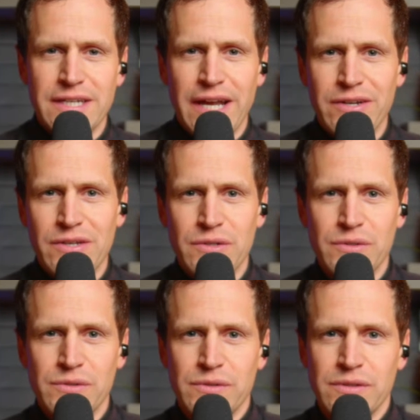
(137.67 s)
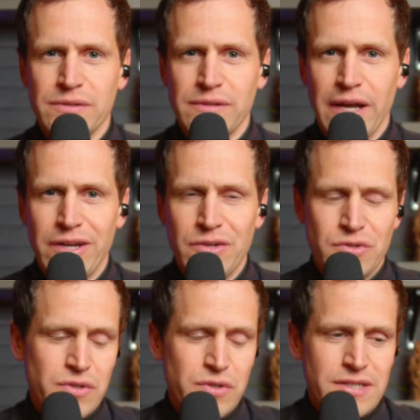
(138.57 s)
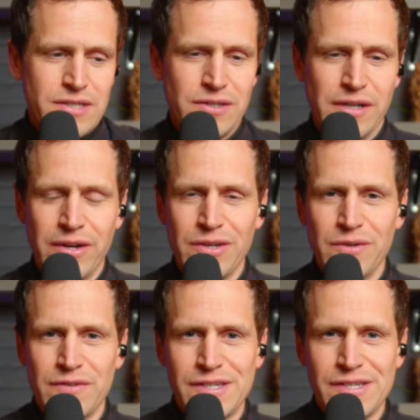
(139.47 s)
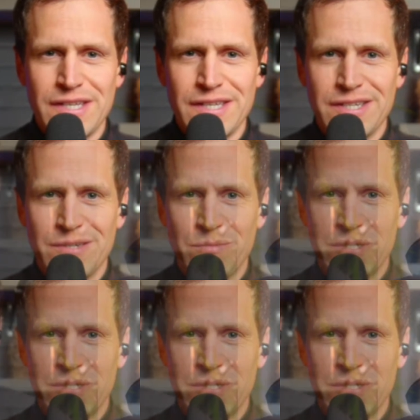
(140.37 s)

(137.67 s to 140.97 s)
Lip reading: How do you do this, or how do you even see this? What's the